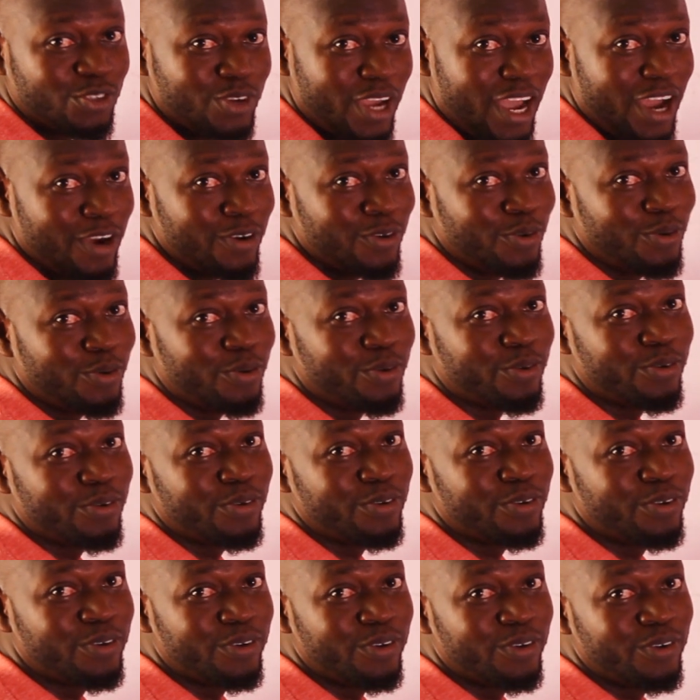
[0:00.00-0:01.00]
triangle.
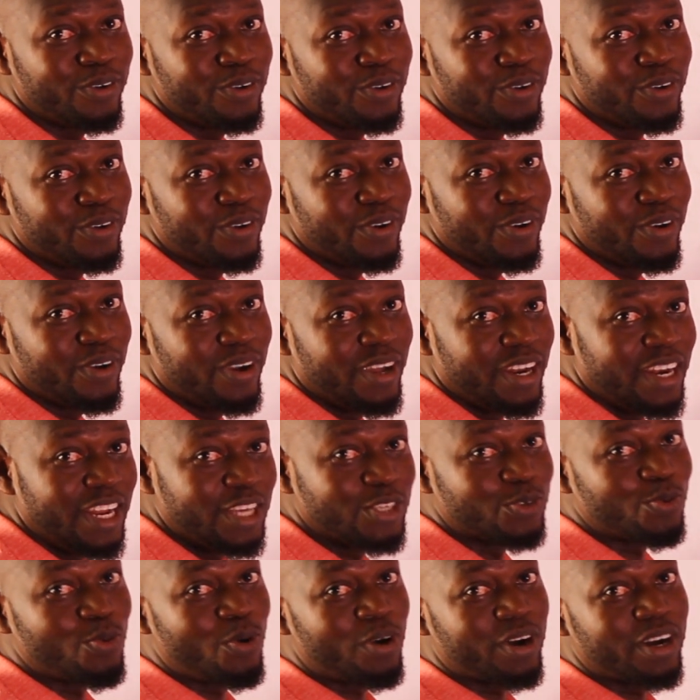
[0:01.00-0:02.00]

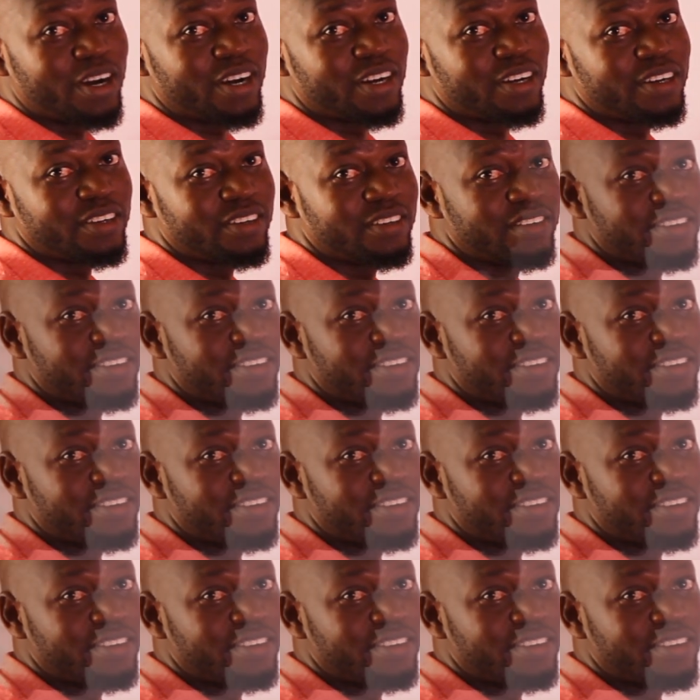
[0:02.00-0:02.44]
Let's work.